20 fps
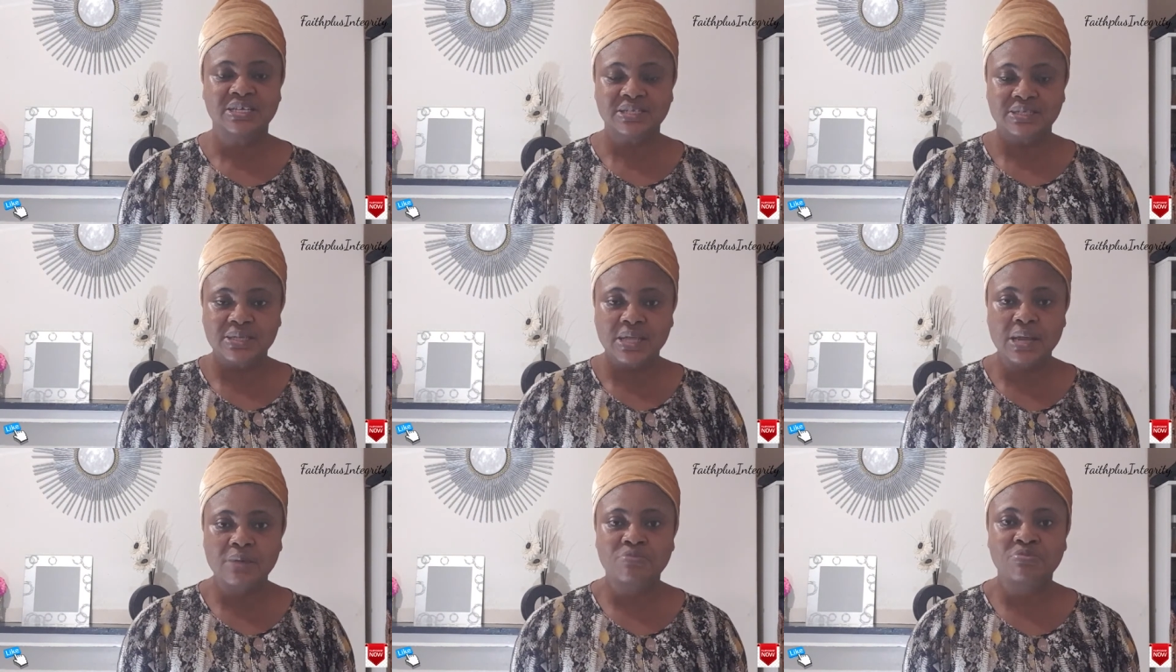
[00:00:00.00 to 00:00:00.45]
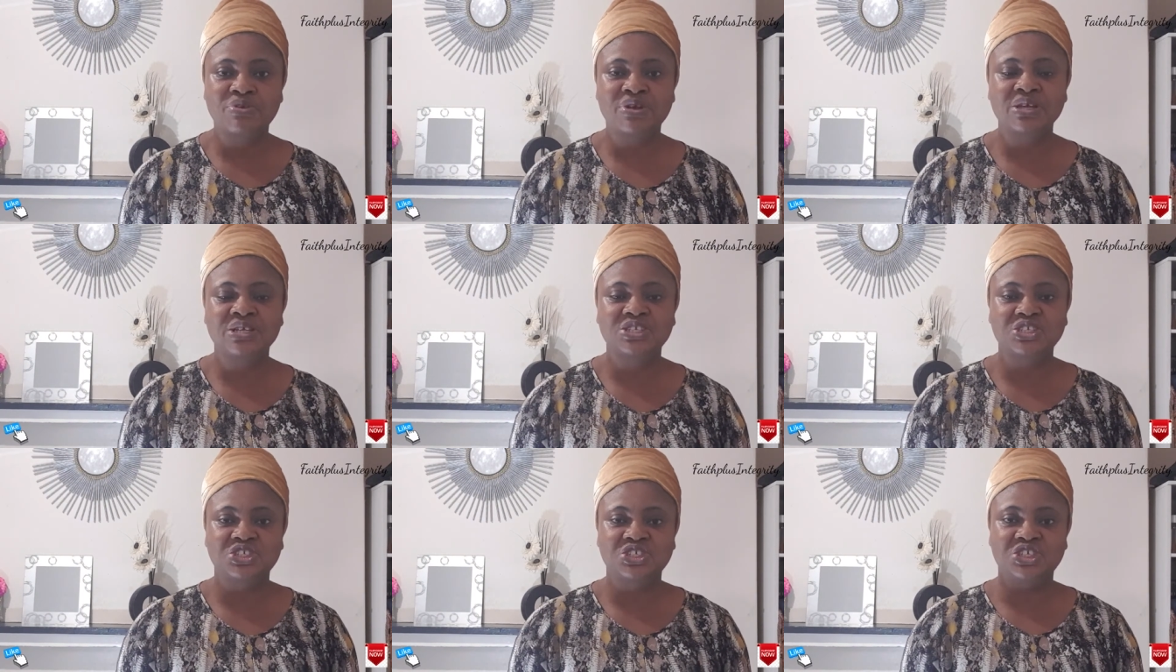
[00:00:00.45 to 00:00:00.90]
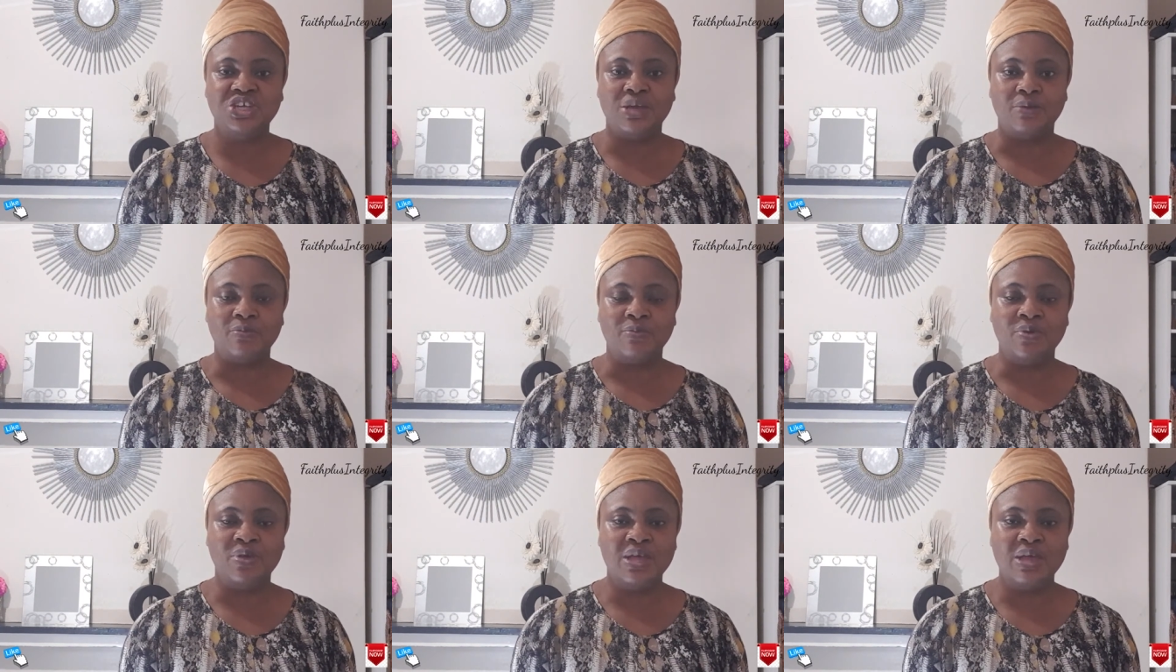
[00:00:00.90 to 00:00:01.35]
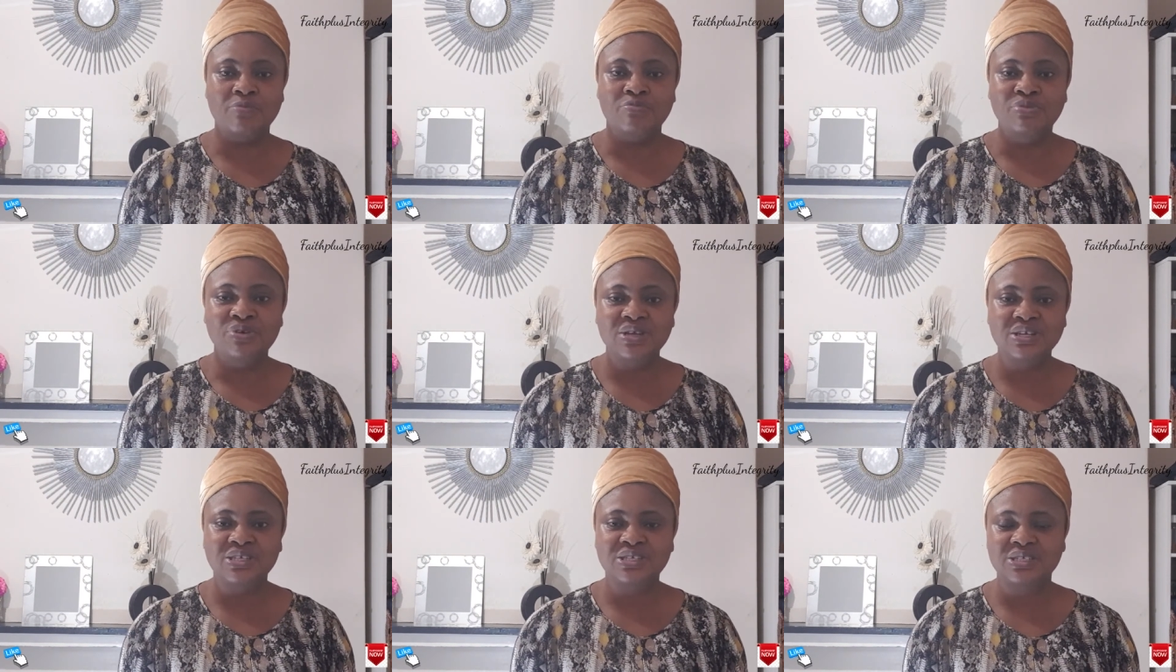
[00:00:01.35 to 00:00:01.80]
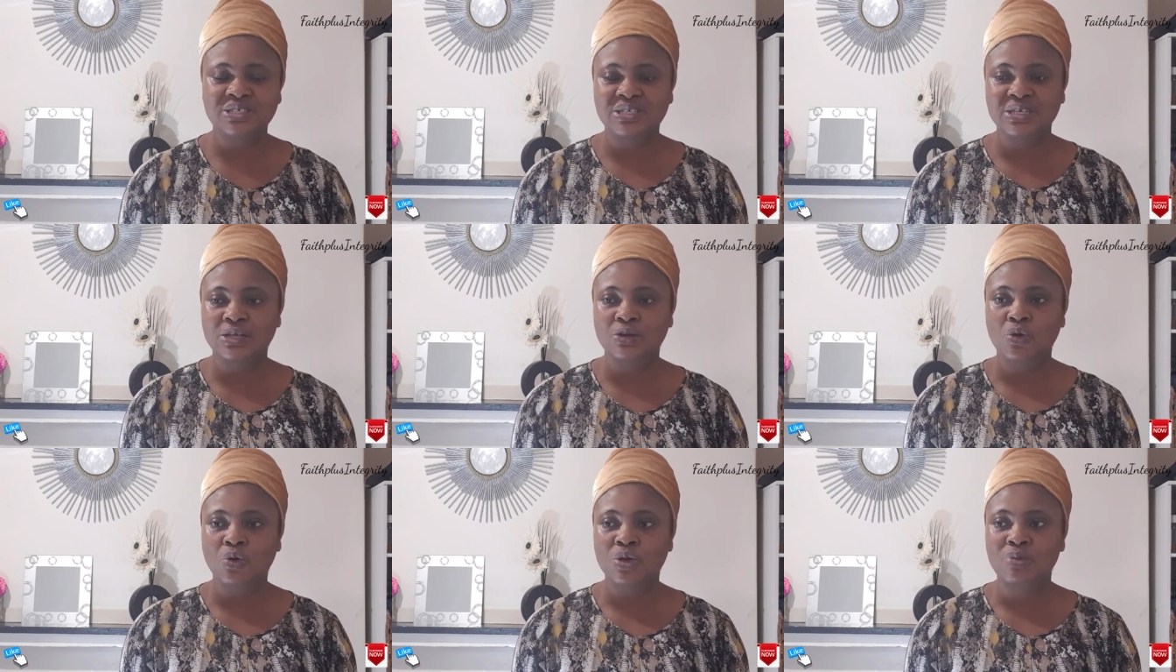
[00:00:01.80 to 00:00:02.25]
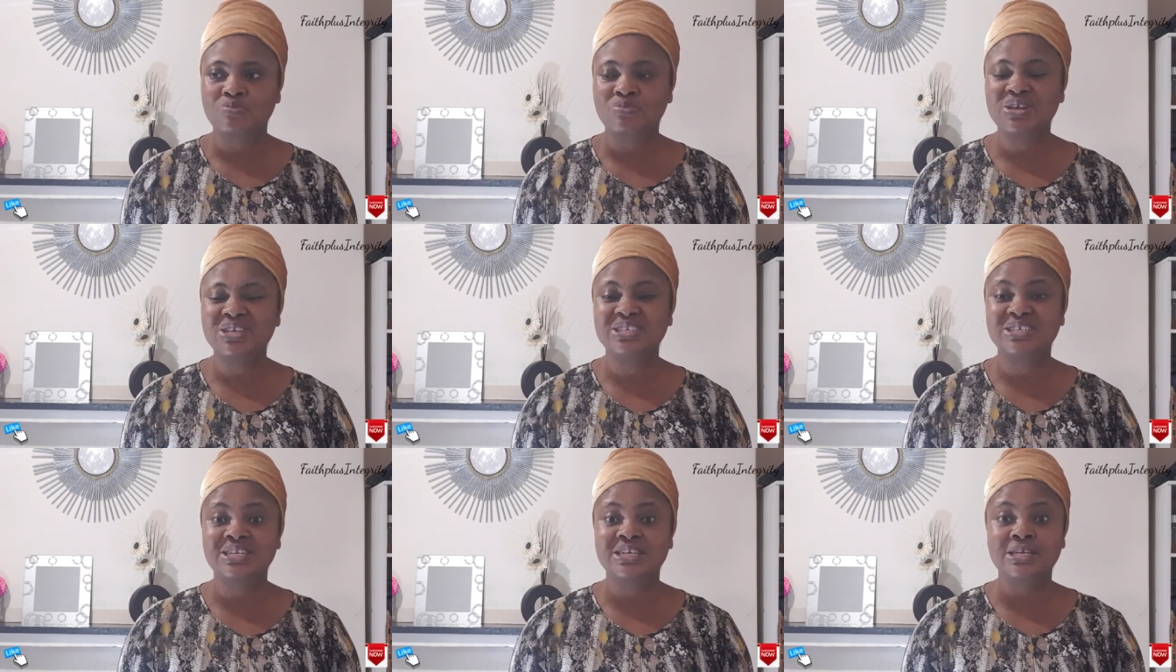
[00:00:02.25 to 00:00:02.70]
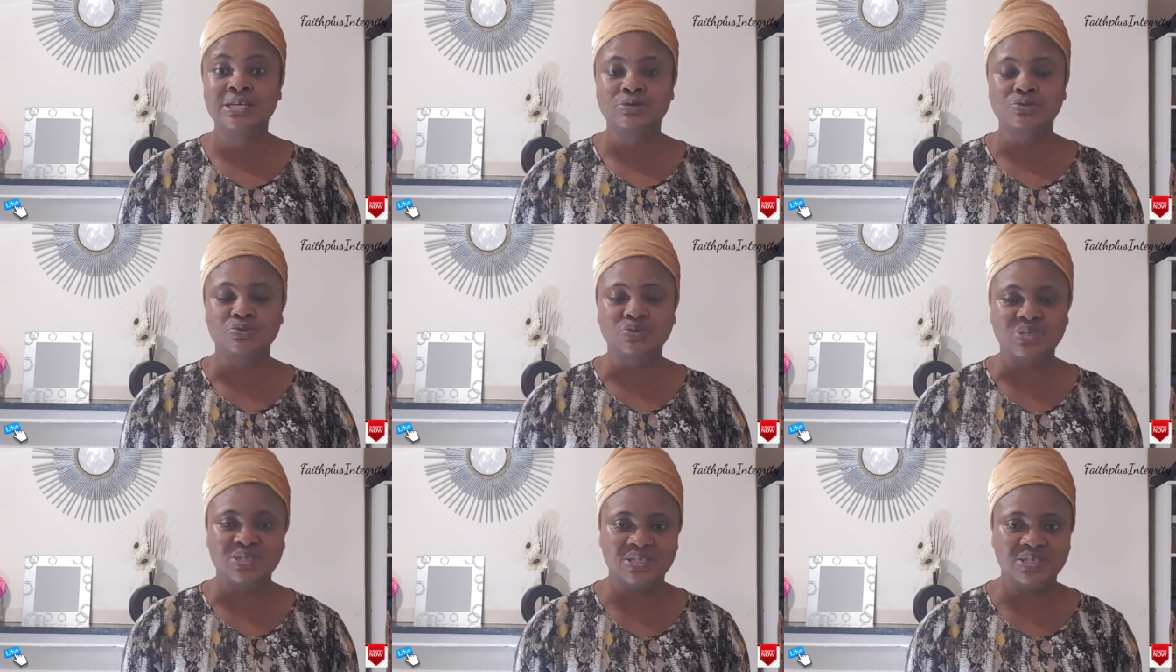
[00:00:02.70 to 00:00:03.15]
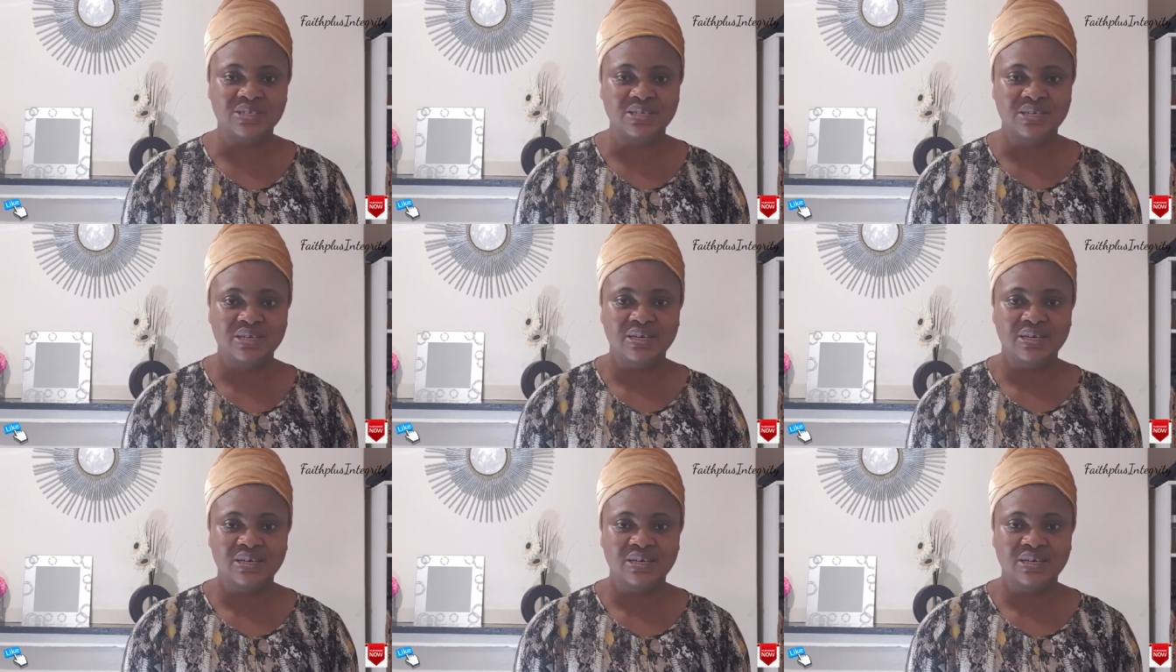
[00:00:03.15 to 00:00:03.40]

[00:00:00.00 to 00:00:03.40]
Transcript: Sin brings shame. It brings, it brings guilt.